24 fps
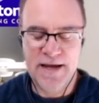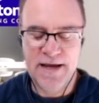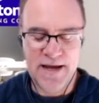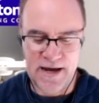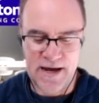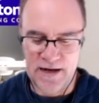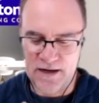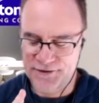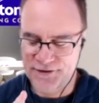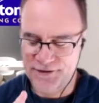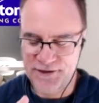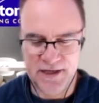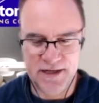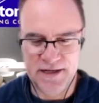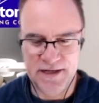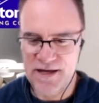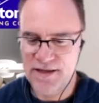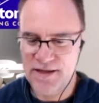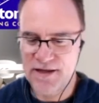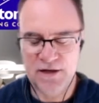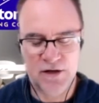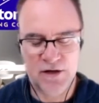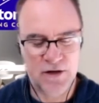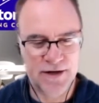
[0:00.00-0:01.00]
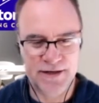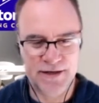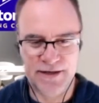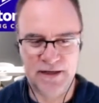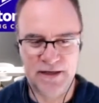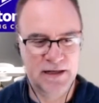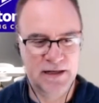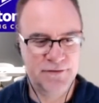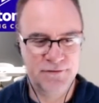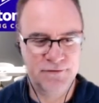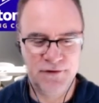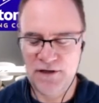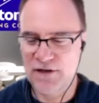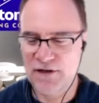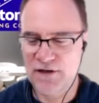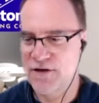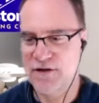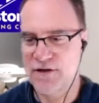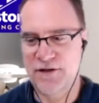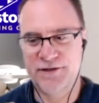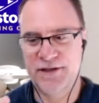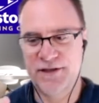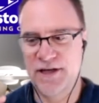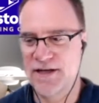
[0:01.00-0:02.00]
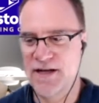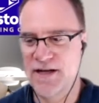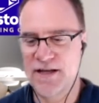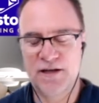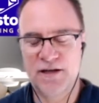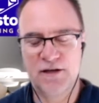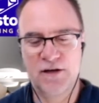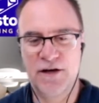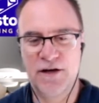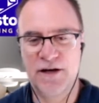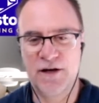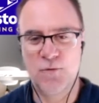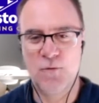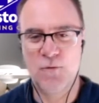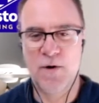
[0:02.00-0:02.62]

And I'll see another client at 11 o'clock. I'll see another client at one